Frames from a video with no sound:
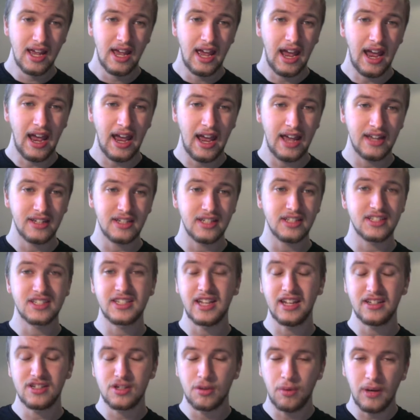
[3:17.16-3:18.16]
and it's
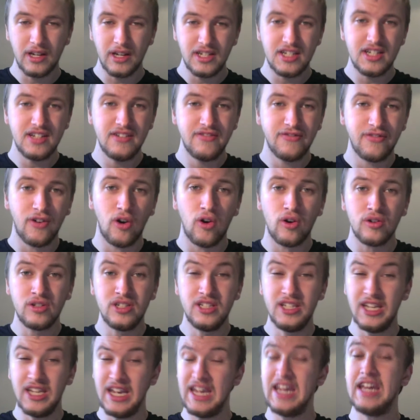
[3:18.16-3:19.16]
set 24
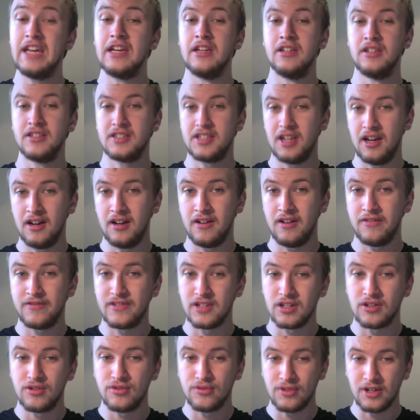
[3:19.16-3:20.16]
years
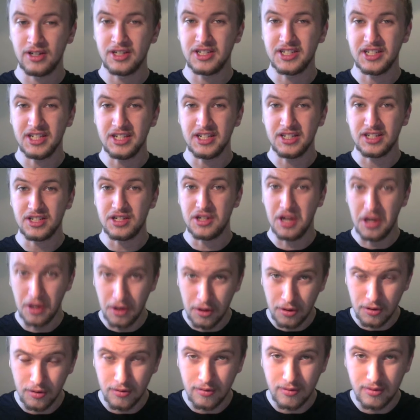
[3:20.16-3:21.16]
after Crysis
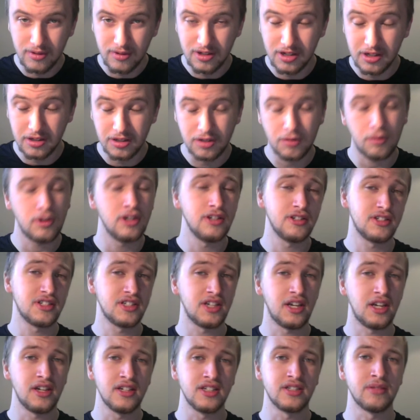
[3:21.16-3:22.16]
II, which is quite a
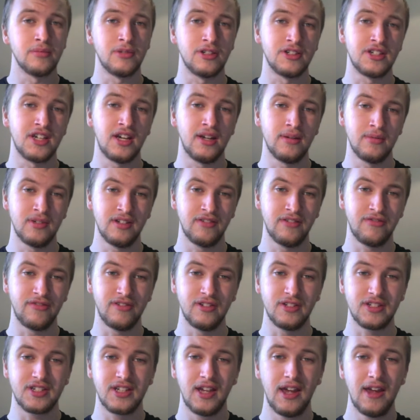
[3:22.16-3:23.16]
sizable time
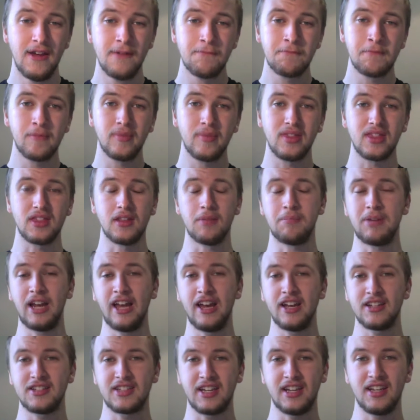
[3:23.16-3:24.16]
difference. And the
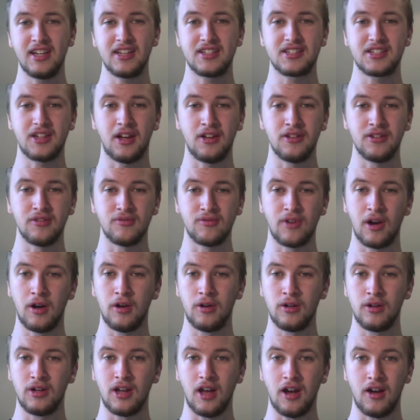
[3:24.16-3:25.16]
player takes on the
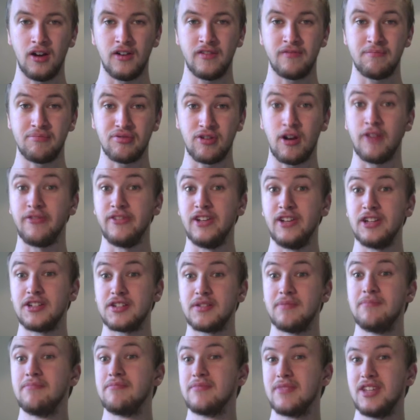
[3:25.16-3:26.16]
role of
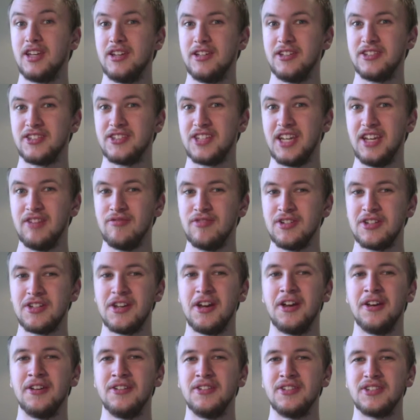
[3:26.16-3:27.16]
Prophet as he
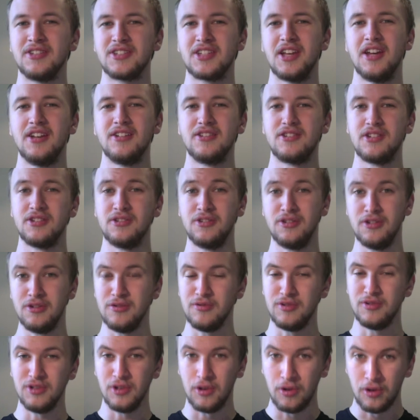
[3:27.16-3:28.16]
returns to
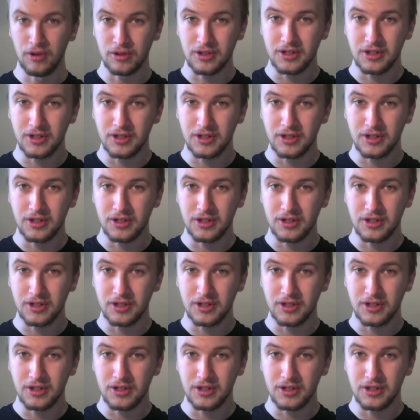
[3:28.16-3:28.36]
New York.